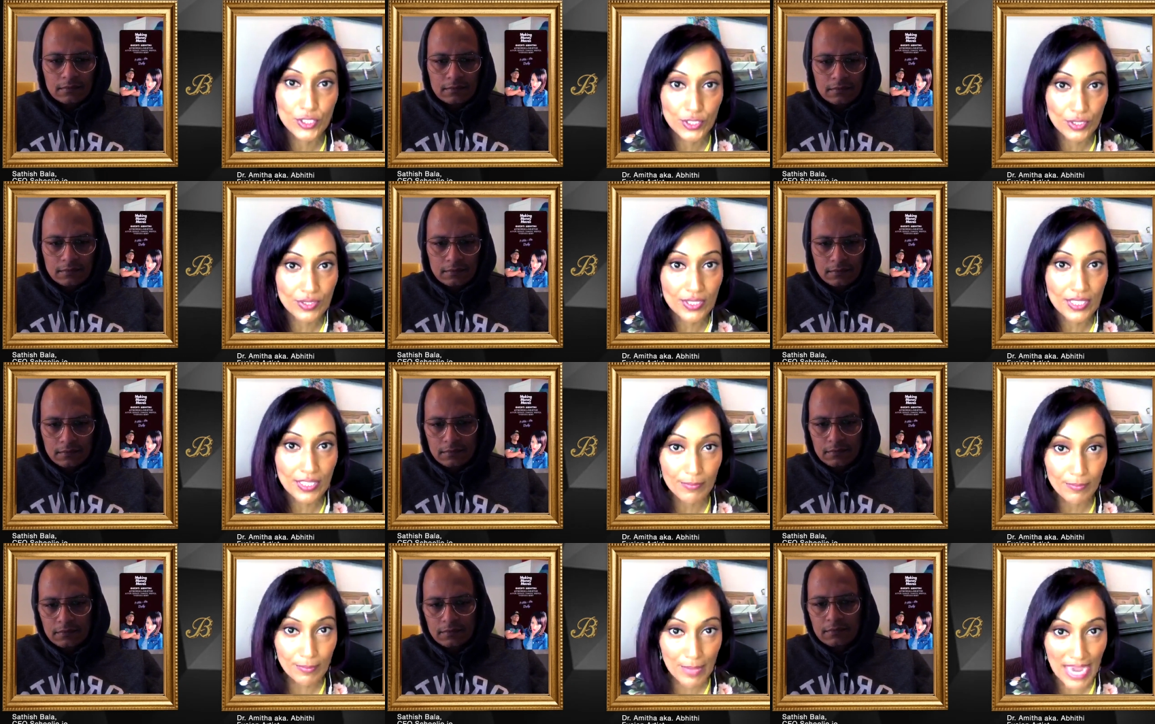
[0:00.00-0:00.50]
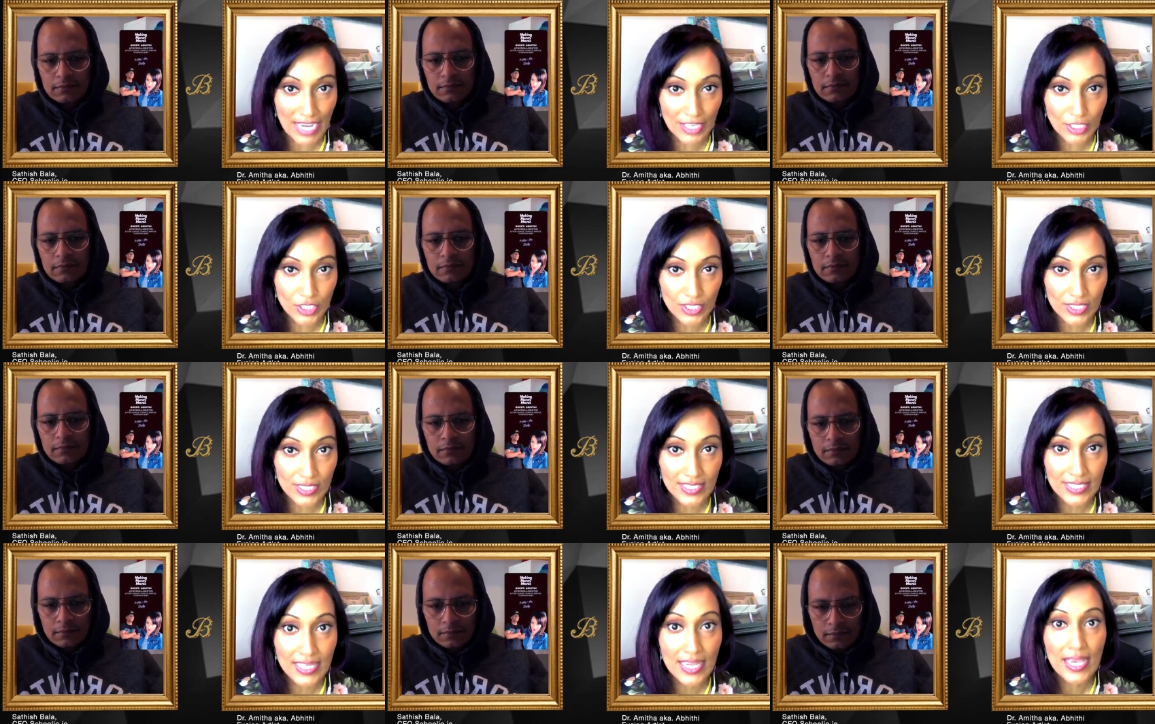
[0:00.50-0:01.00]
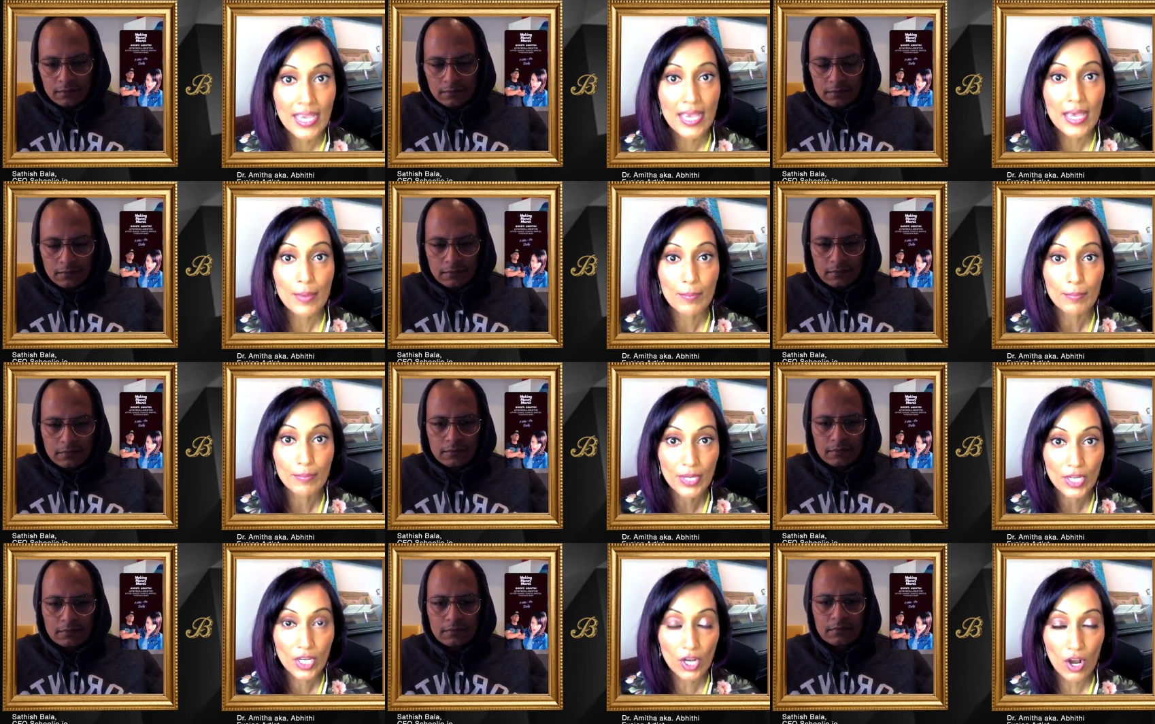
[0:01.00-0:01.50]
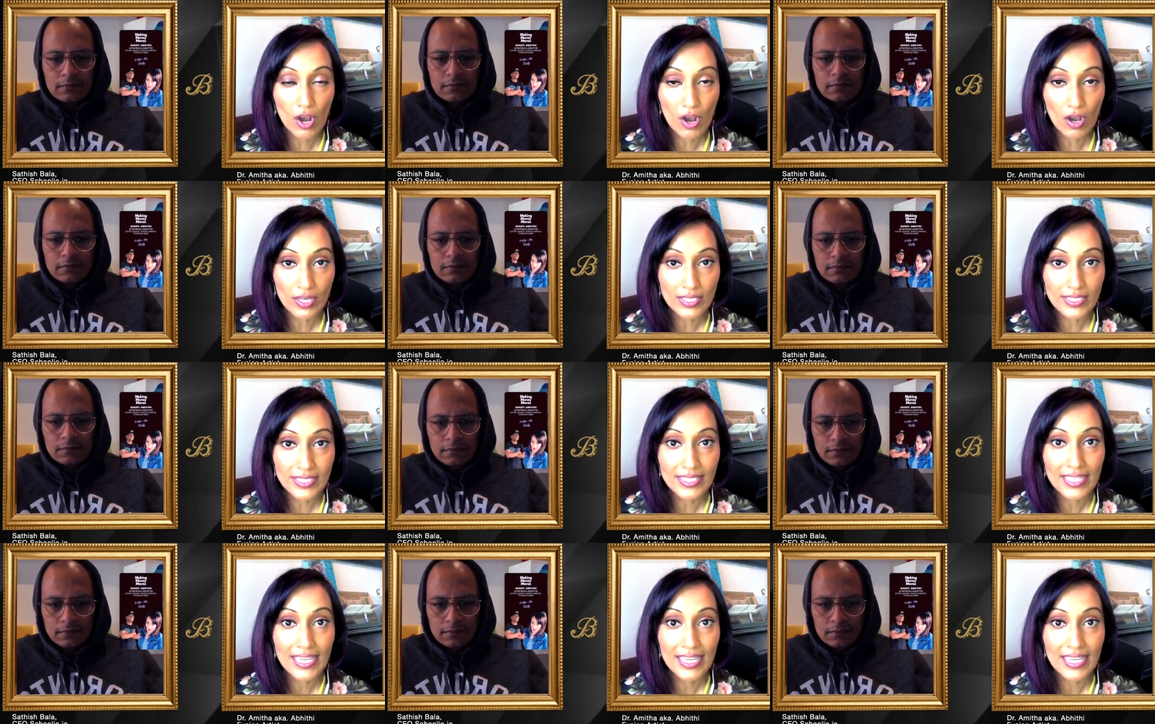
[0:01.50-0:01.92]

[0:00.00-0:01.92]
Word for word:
Speaker 1: their passions because